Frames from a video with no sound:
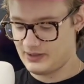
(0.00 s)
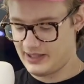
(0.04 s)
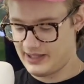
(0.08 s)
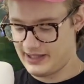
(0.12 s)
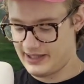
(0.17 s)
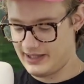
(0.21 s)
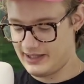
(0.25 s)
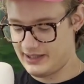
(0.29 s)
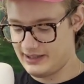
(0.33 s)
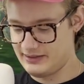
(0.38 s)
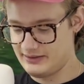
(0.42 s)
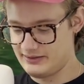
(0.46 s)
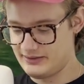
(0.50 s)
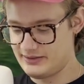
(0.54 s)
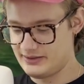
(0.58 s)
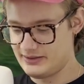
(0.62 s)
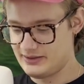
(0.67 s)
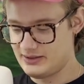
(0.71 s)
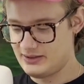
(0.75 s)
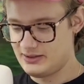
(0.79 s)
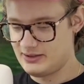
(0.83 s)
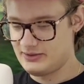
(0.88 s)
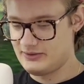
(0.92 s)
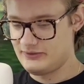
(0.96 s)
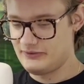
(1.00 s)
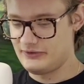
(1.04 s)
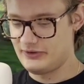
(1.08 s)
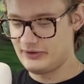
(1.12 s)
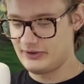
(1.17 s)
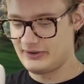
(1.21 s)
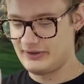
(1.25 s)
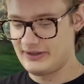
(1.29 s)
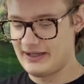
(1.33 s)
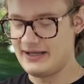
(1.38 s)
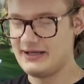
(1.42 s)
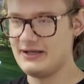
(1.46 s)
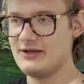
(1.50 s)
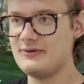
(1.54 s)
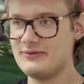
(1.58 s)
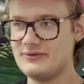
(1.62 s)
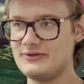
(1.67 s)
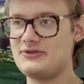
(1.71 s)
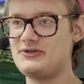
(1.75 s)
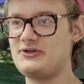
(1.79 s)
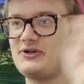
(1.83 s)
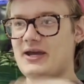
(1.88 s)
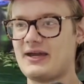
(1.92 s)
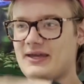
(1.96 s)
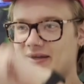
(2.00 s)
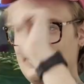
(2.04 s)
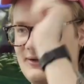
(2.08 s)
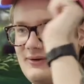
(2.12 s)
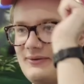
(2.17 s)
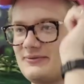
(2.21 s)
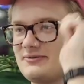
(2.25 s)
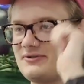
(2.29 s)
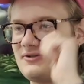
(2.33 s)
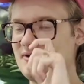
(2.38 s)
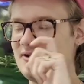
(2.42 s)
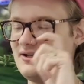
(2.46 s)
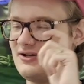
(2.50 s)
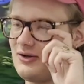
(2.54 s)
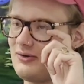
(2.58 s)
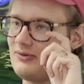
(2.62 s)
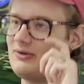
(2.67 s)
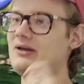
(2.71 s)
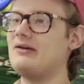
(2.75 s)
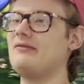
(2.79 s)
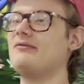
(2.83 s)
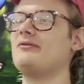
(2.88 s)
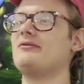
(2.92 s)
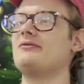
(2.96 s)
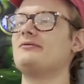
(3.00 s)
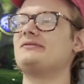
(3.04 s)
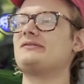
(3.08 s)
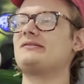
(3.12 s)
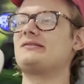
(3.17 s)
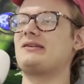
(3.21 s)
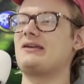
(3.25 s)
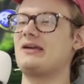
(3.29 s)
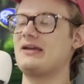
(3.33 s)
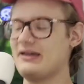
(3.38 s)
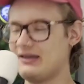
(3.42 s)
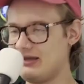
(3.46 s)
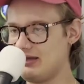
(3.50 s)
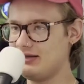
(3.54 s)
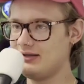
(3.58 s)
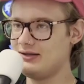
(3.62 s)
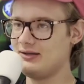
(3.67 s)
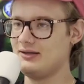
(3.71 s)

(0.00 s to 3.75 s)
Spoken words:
and the lady who was checking the receipt or whatever was like,